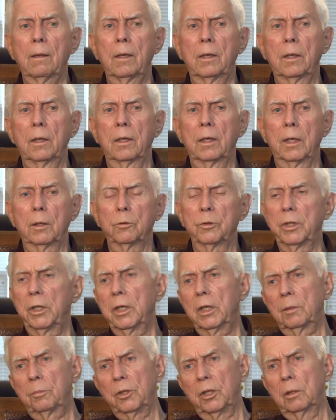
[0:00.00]
and I would
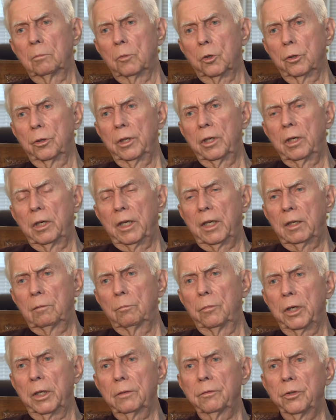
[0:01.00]
get up in the morning and have
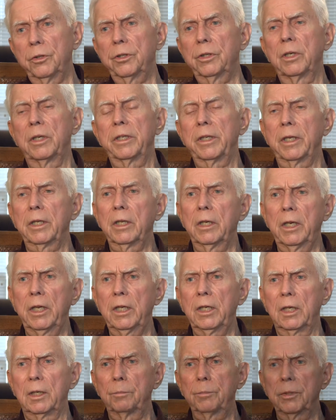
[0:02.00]
breakfast and take a
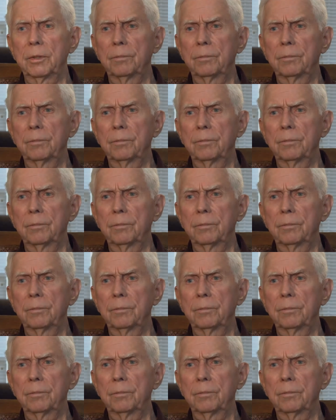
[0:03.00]
nap.